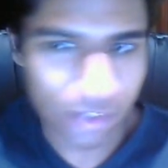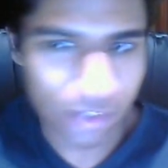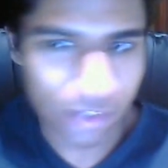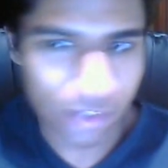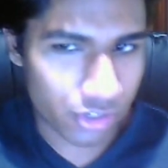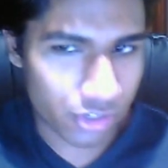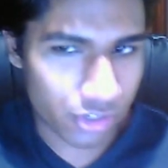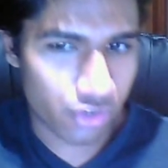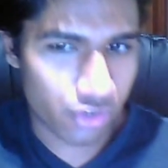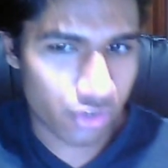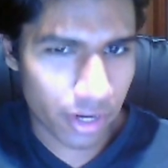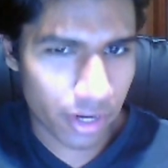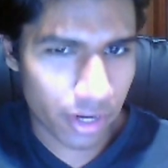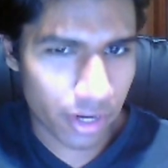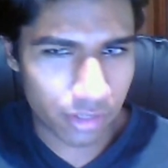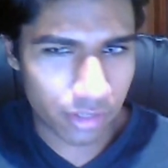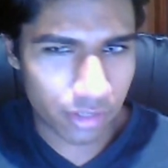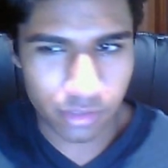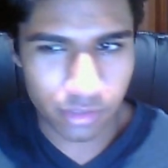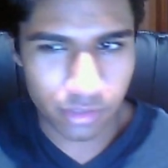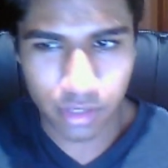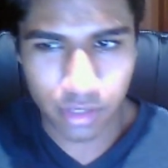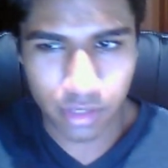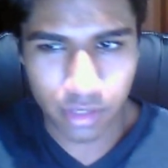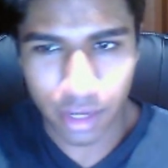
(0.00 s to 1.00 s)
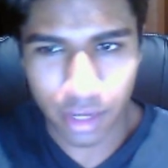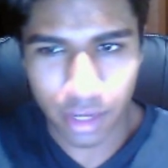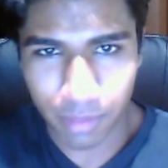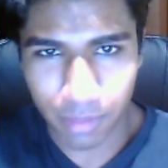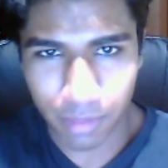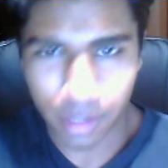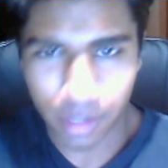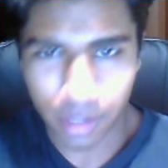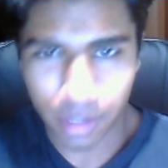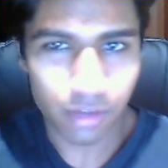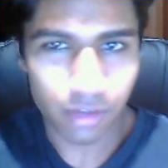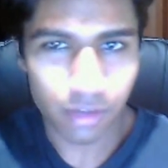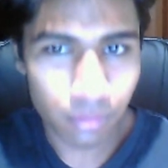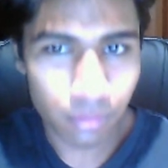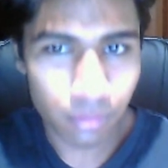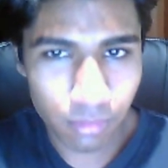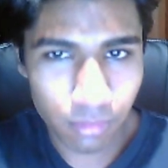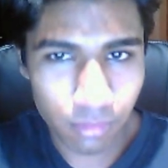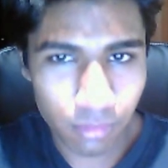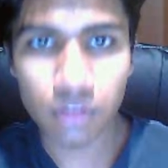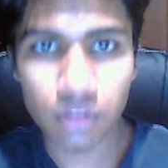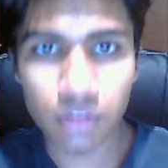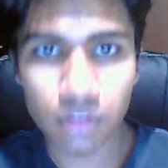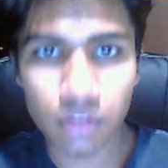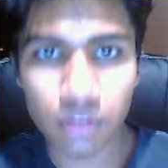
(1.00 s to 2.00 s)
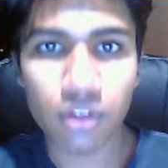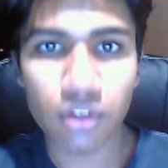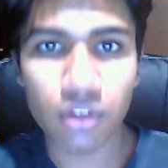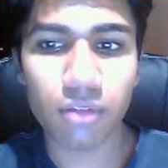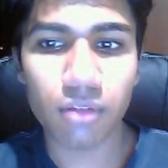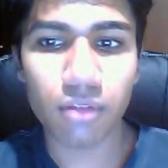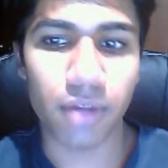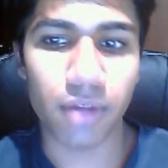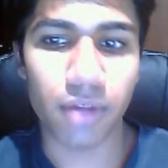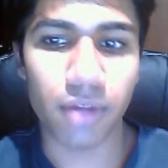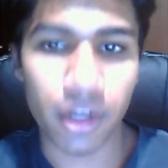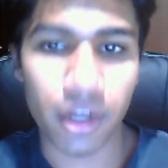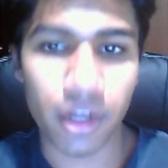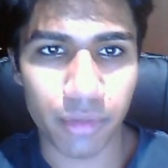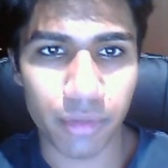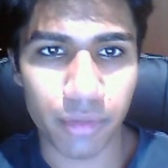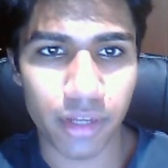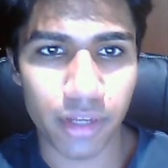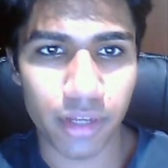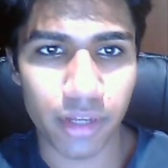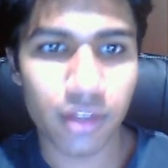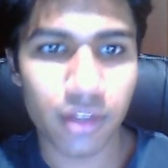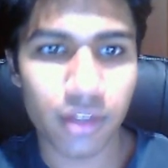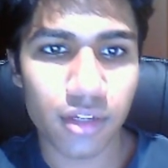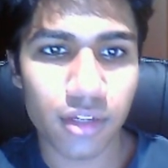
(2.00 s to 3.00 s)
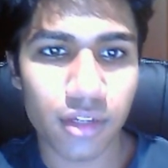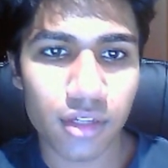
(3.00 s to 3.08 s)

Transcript: sure a dragon doesn't attack me now. But anyway,